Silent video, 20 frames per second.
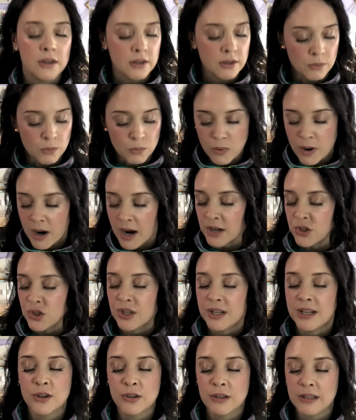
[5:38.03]

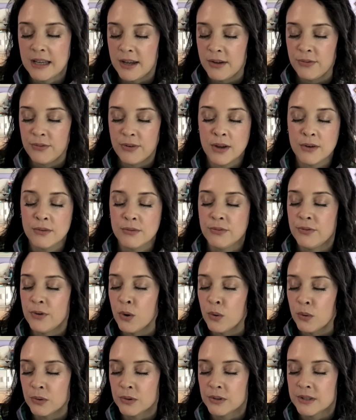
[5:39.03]
watching your life
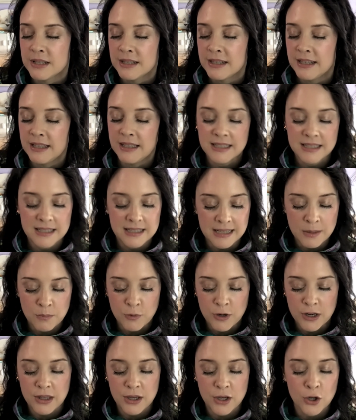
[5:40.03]
unfold in the same
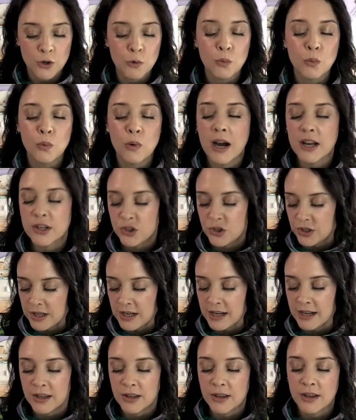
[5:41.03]
way that you're
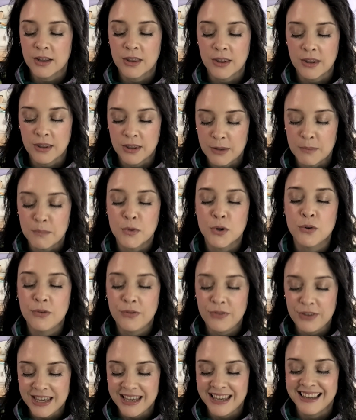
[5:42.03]
watching the
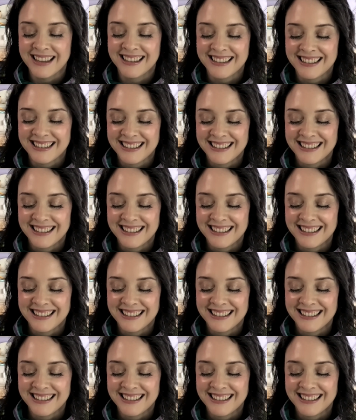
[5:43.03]
movie